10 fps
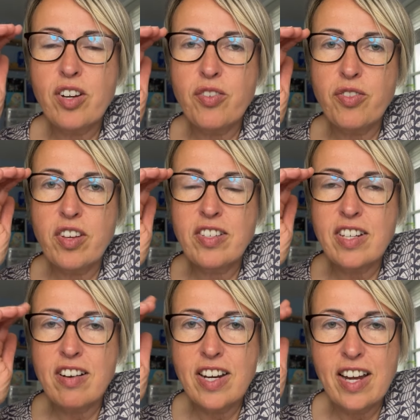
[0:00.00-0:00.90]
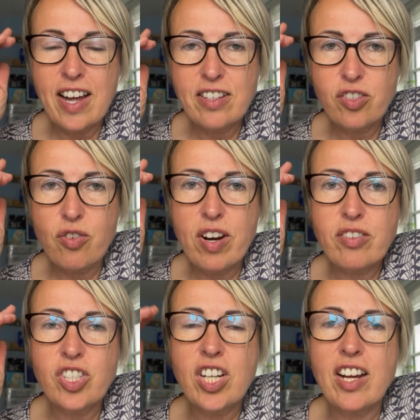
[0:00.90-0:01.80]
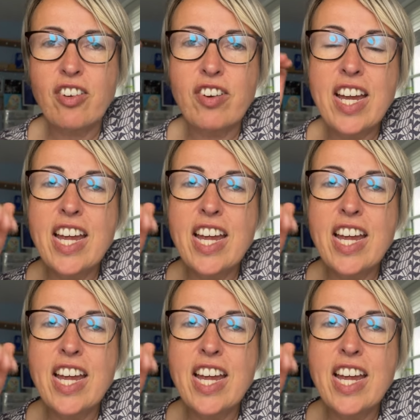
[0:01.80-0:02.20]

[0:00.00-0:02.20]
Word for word: our third eye and crown chakra